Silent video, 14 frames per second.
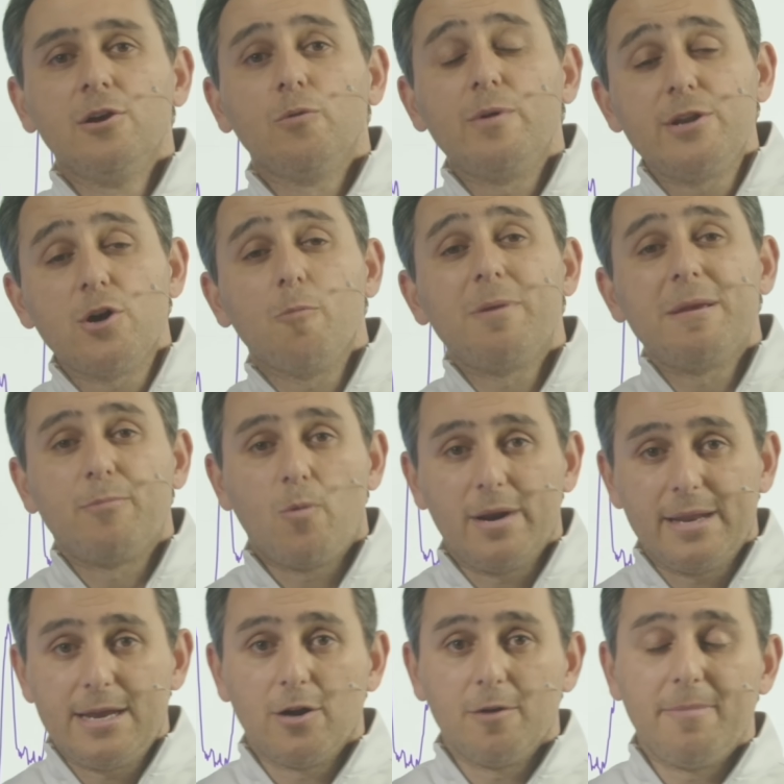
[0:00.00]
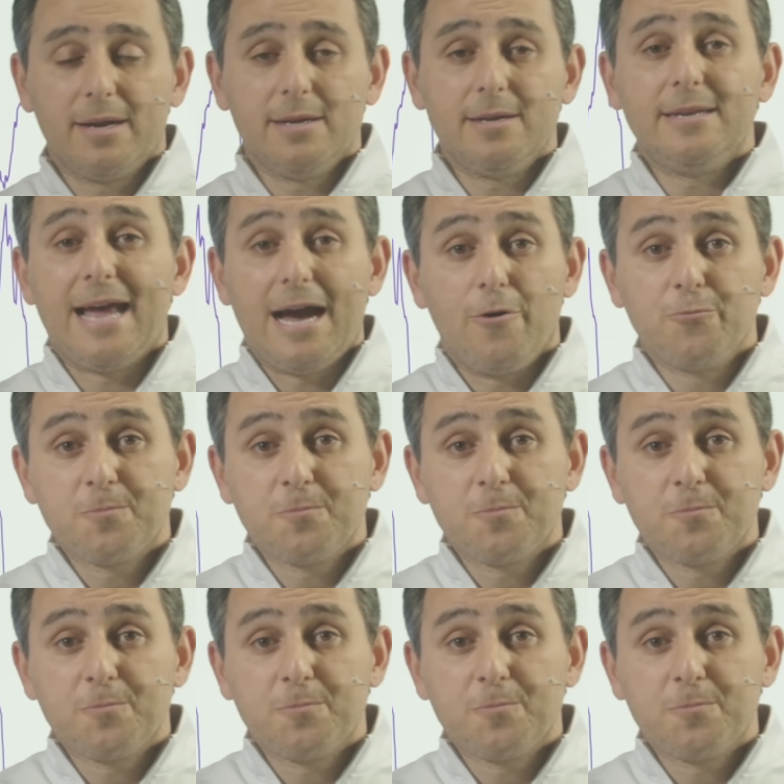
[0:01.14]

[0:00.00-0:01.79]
we know people want to hear about it. Now,